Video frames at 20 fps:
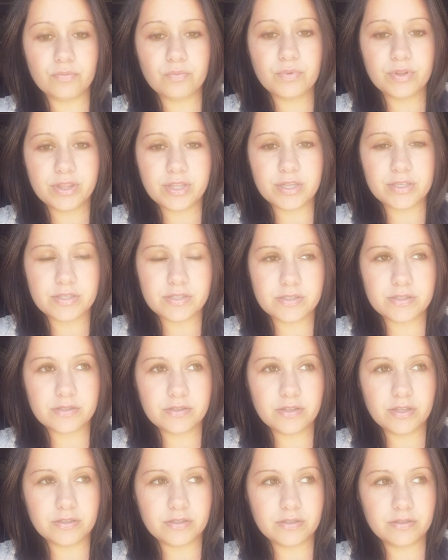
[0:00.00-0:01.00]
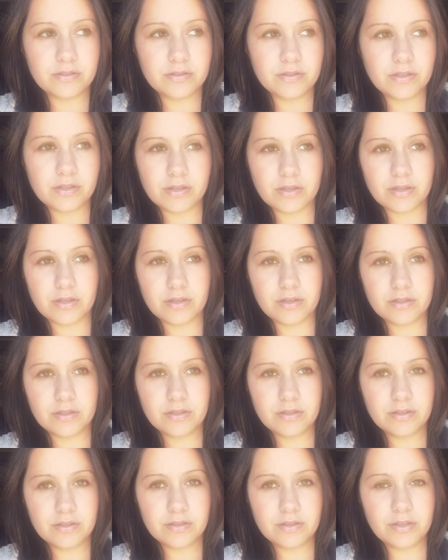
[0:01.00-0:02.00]
with the
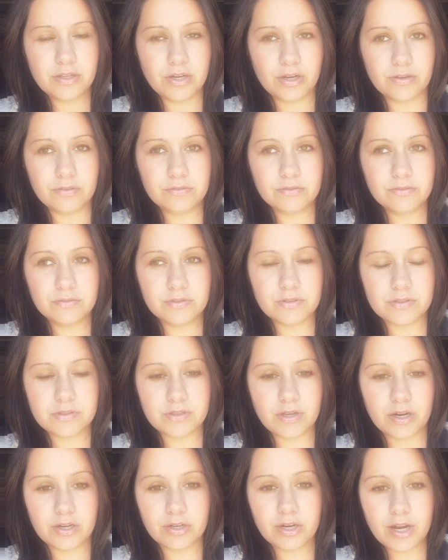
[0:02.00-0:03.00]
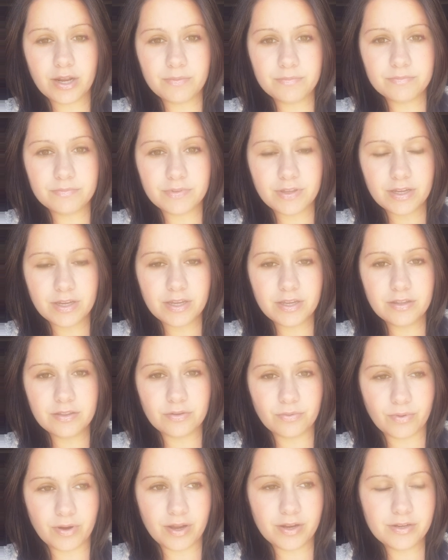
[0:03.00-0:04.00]
sonogram thingy,
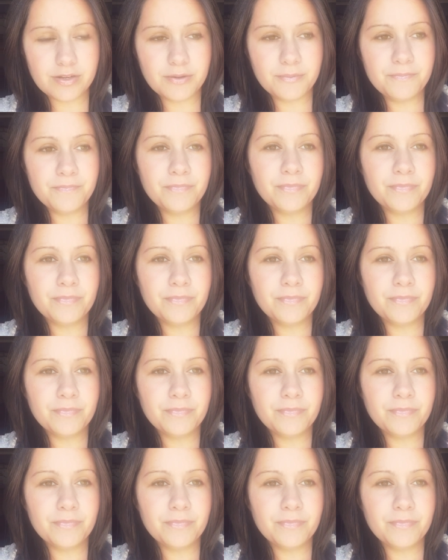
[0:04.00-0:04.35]
the wand,